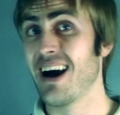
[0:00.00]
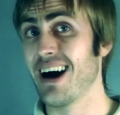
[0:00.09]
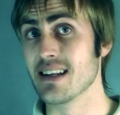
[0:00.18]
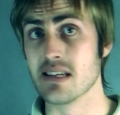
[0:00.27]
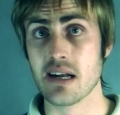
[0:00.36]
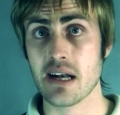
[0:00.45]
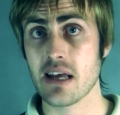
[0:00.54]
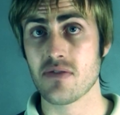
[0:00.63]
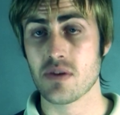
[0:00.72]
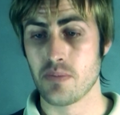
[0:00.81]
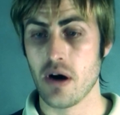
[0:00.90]
I didn't
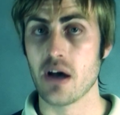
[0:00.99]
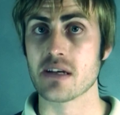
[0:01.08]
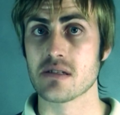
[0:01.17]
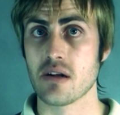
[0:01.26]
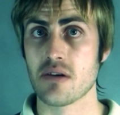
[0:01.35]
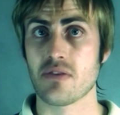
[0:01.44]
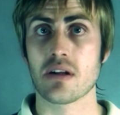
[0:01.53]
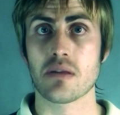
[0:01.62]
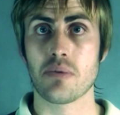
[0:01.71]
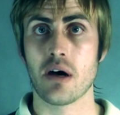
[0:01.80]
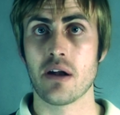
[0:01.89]
leave the pot. I stood in
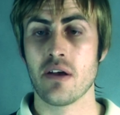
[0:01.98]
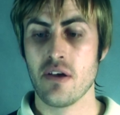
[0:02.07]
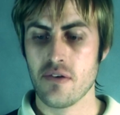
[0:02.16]
front of the pot